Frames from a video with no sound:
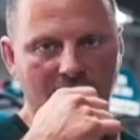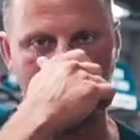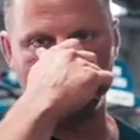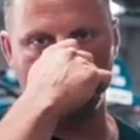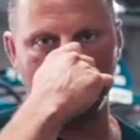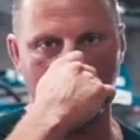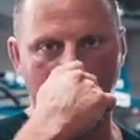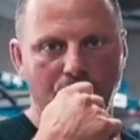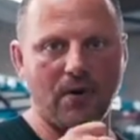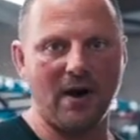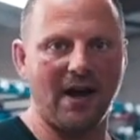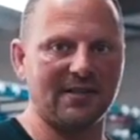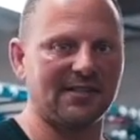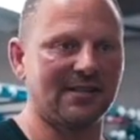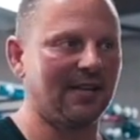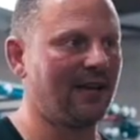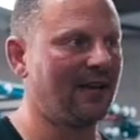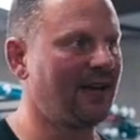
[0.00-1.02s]
clean and
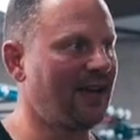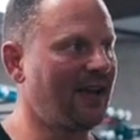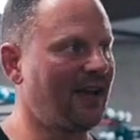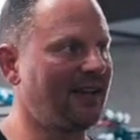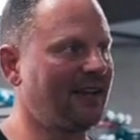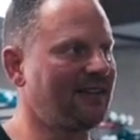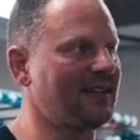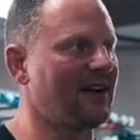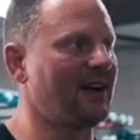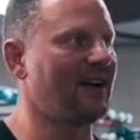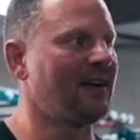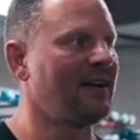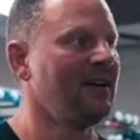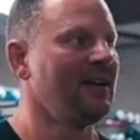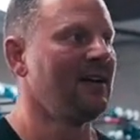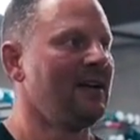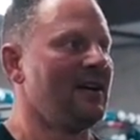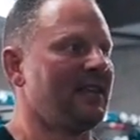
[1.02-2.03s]
press. And
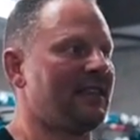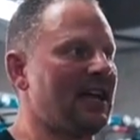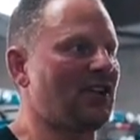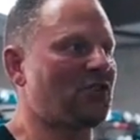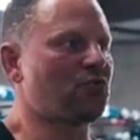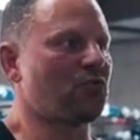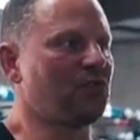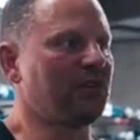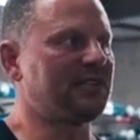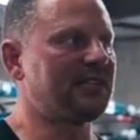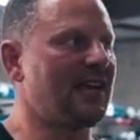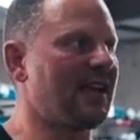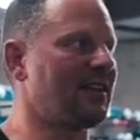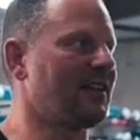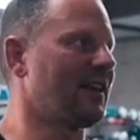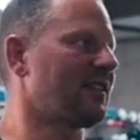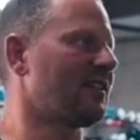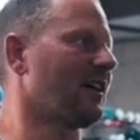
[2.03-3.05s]
uh, that's really
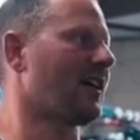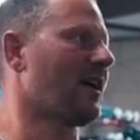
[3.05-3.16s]
taking like the